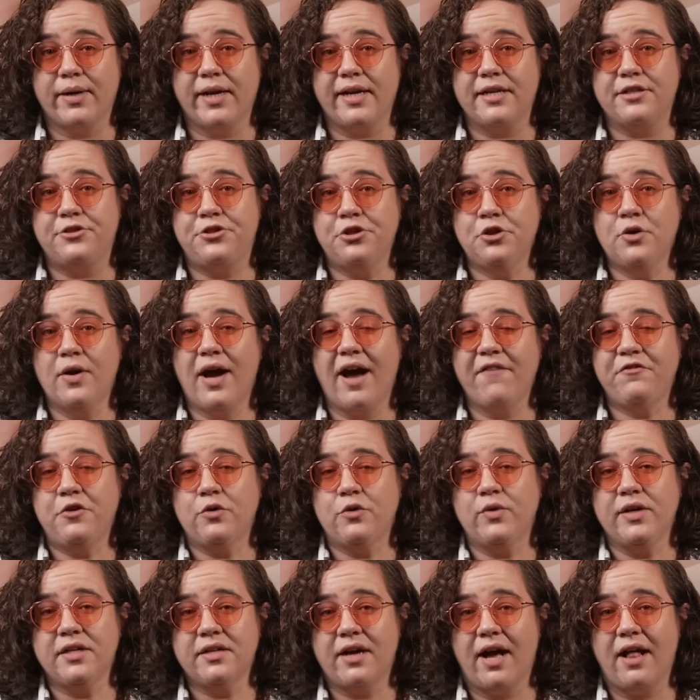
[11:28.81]
But I do have
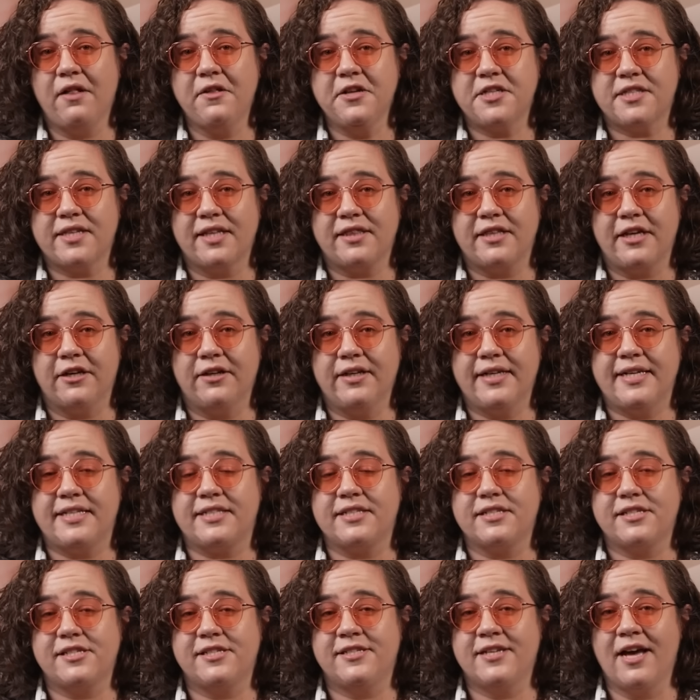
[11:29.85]
to acknowledge that there
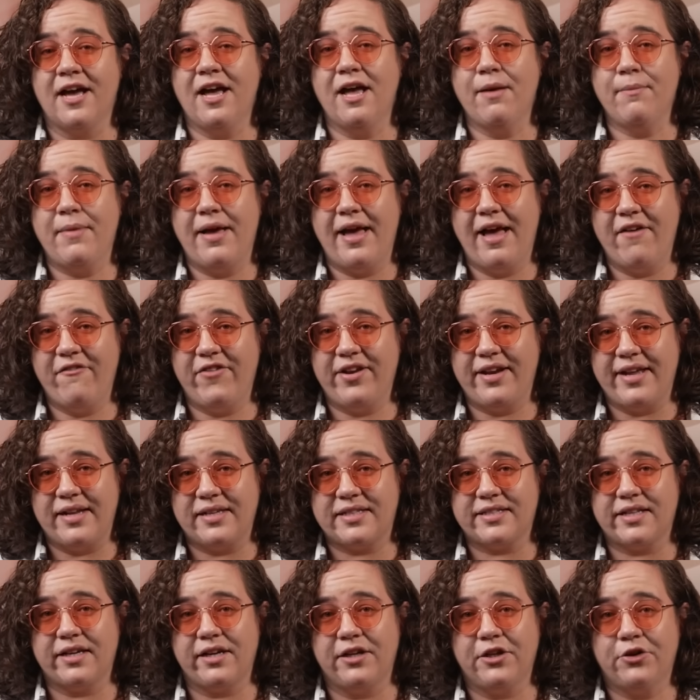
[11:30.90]
is some
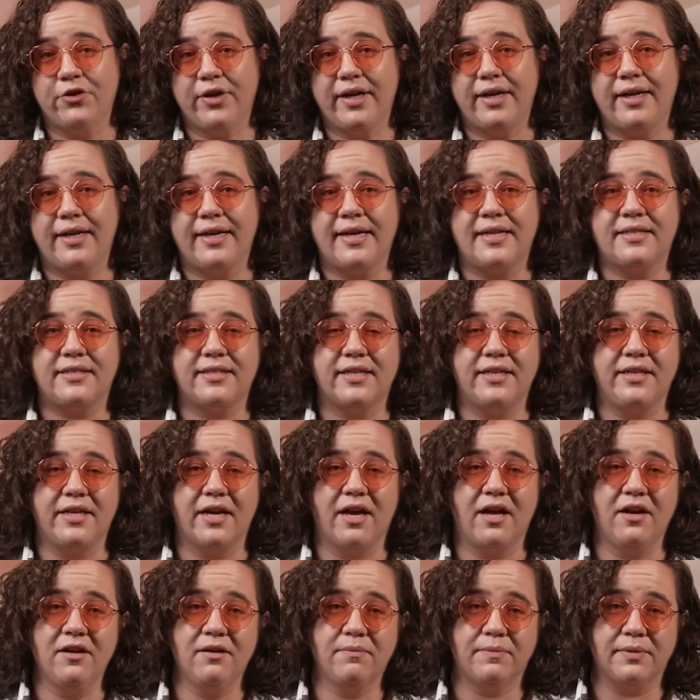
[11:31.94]
evidence that ingredients in
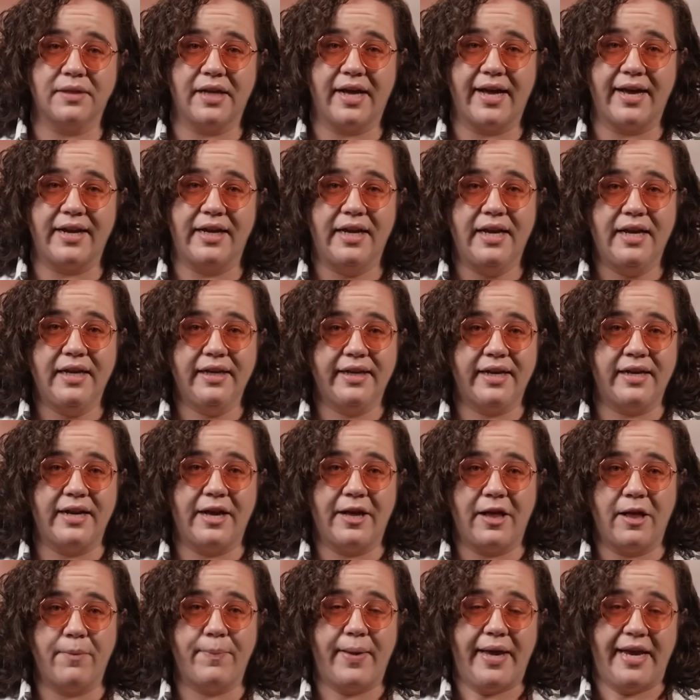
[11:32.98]
young blood can
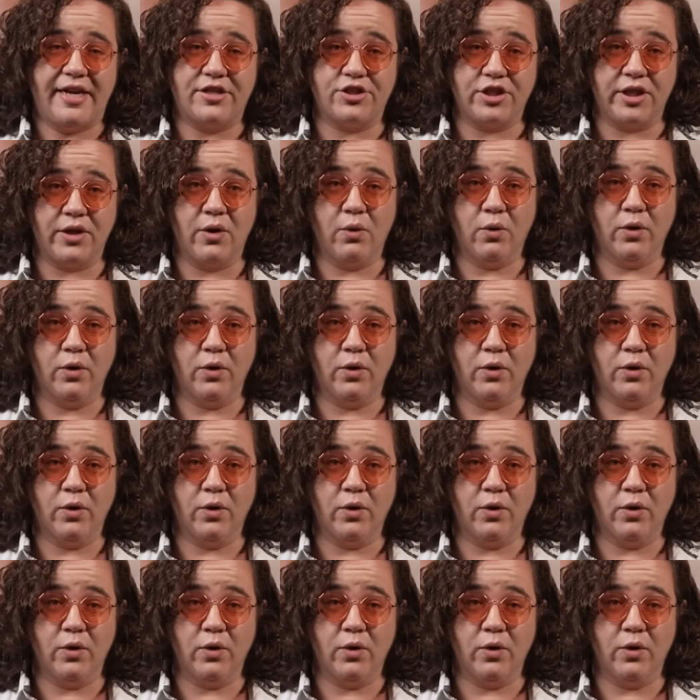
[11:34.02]
help aging